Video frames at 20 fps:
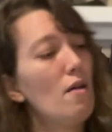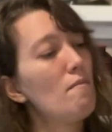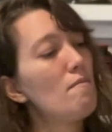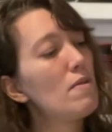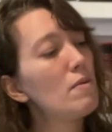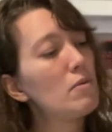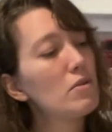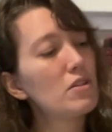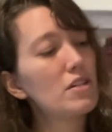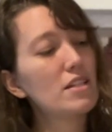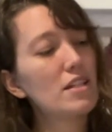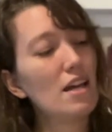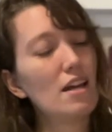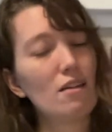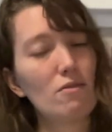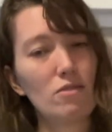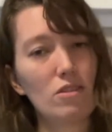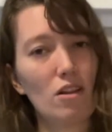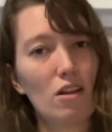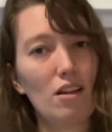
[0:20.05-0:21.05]
People were saying
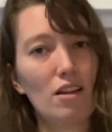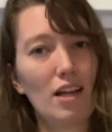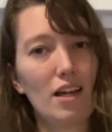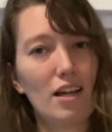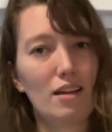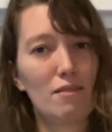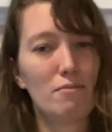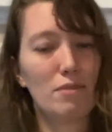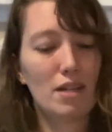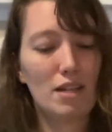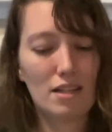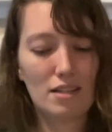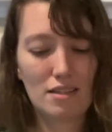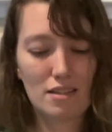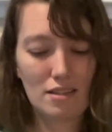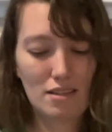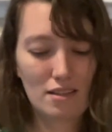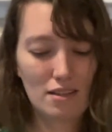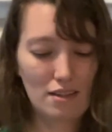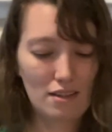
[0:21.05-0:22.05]
it was a lot like it
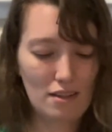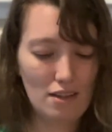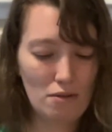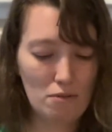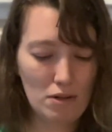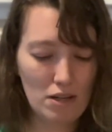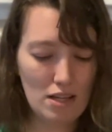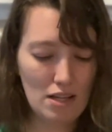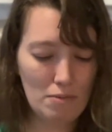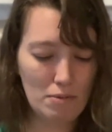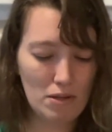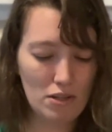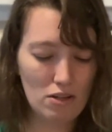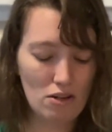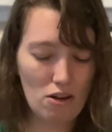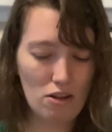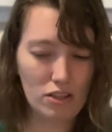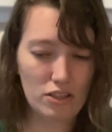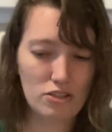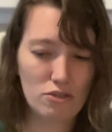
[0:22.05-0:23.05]
because they were keeping the
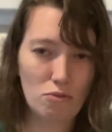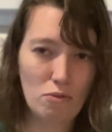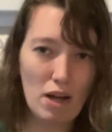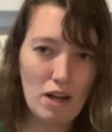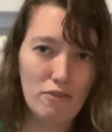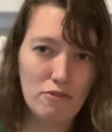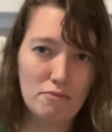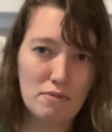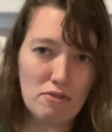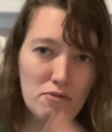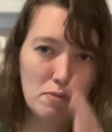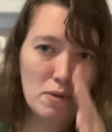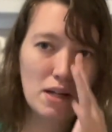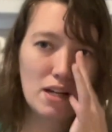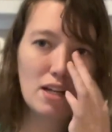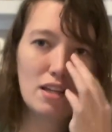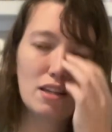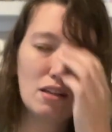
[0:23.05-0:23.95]
knowledge away from everybody.